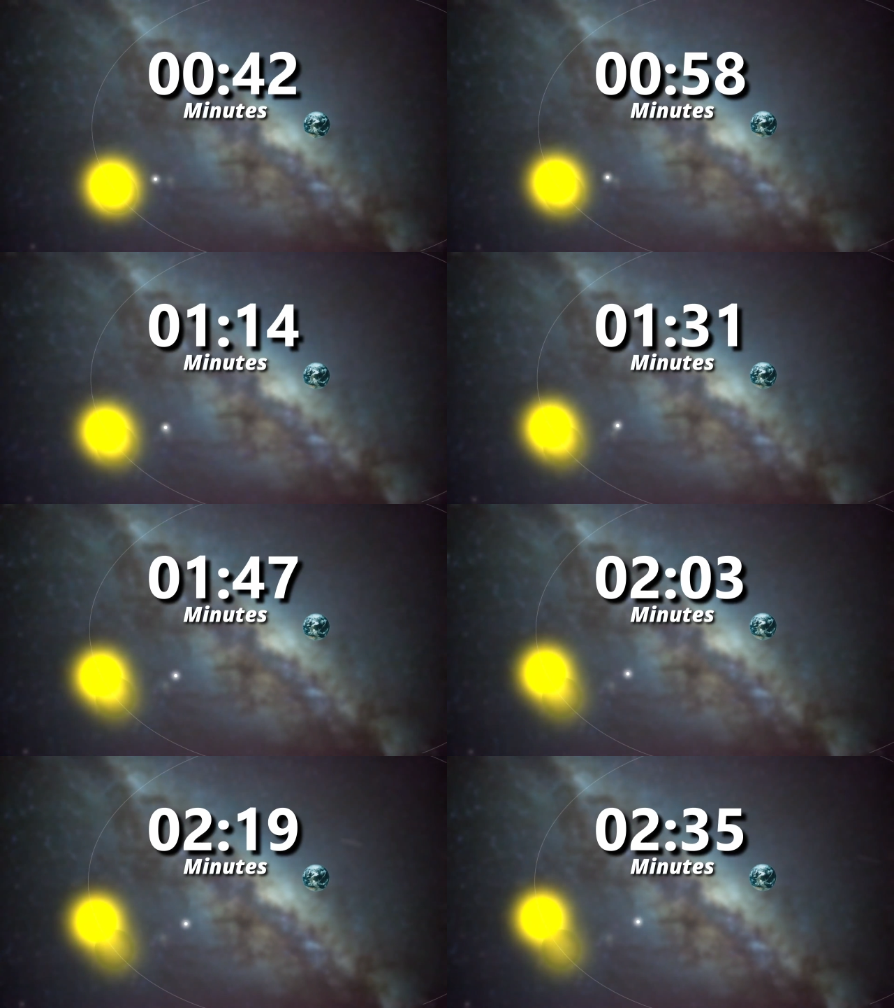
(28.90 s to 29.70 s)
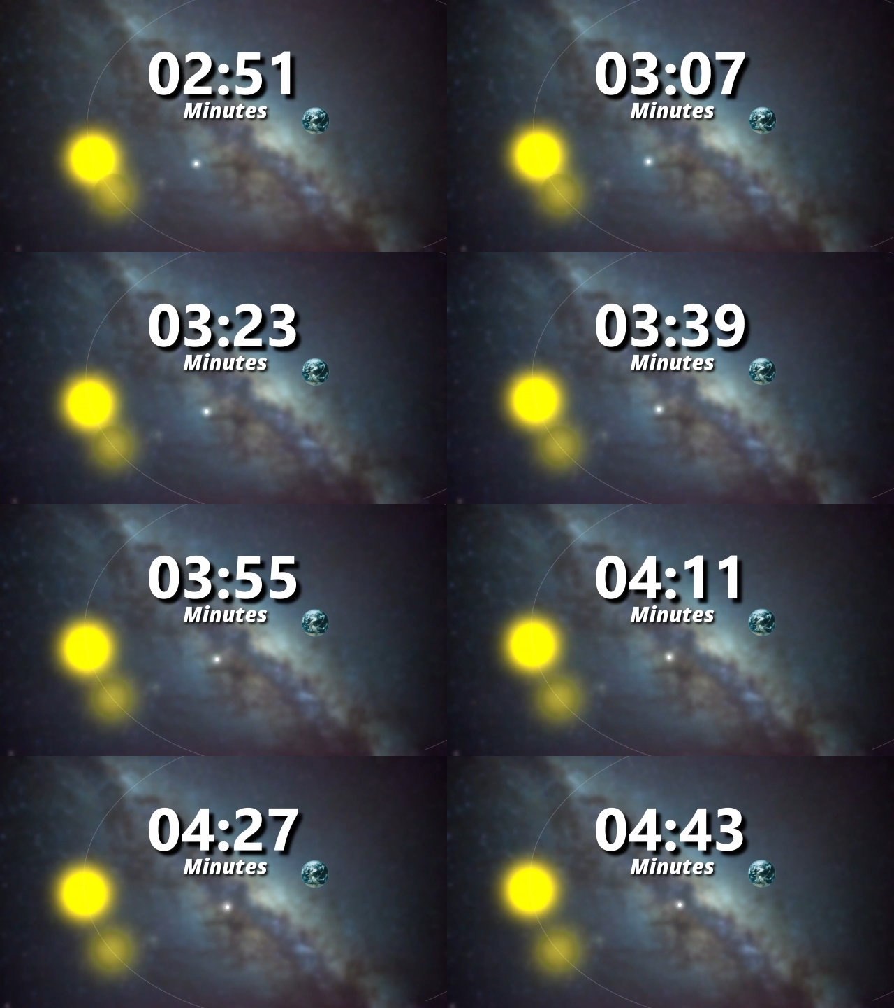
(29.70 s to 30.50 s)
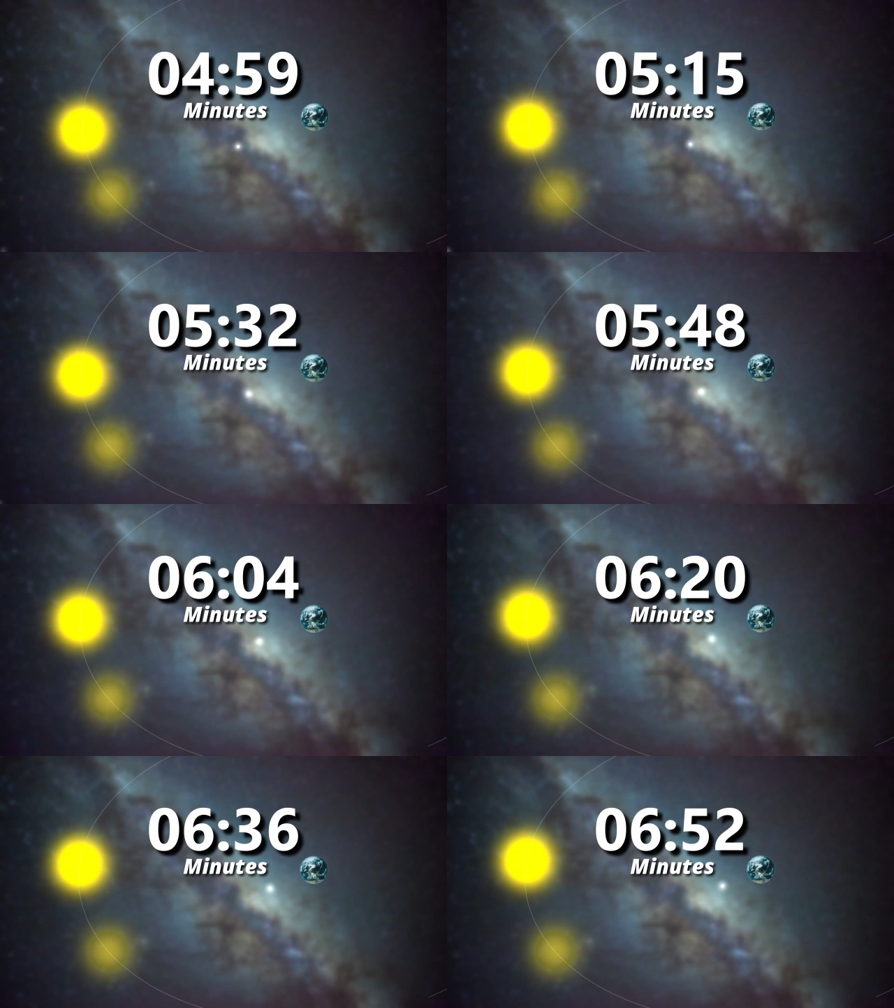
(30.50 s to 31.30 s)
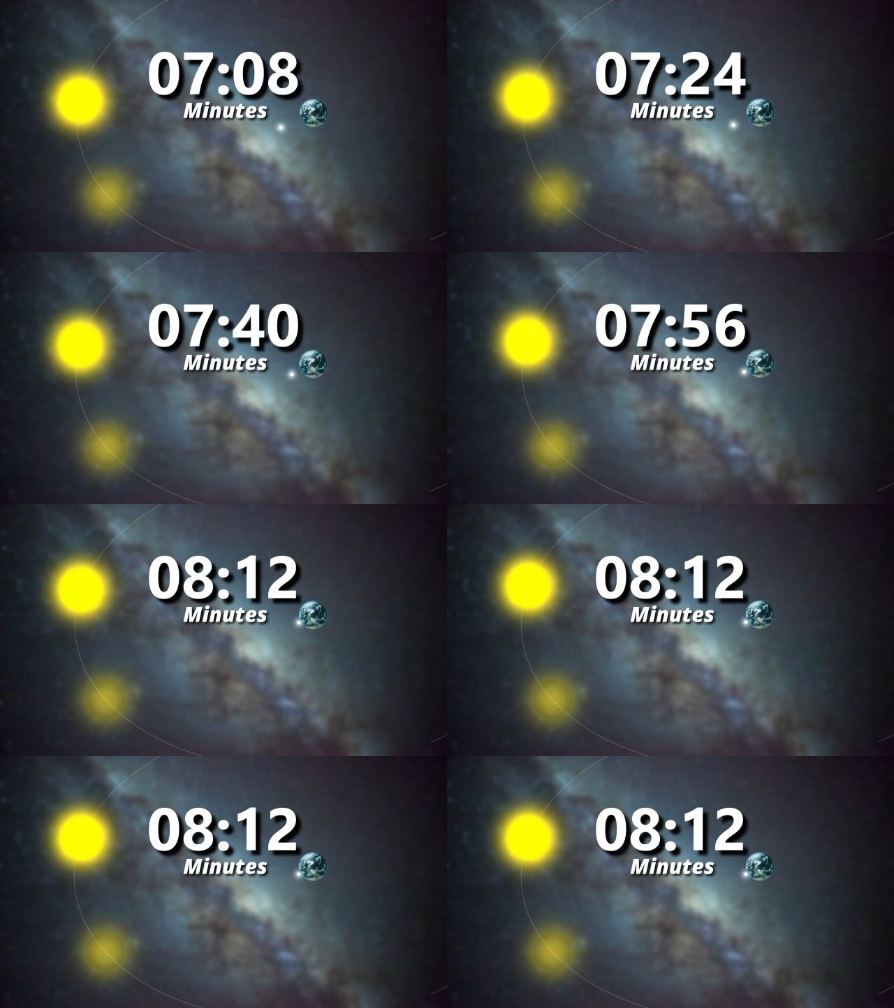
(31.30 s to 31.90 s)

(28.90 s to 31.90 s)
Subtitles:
Nobody's mouth can be seen.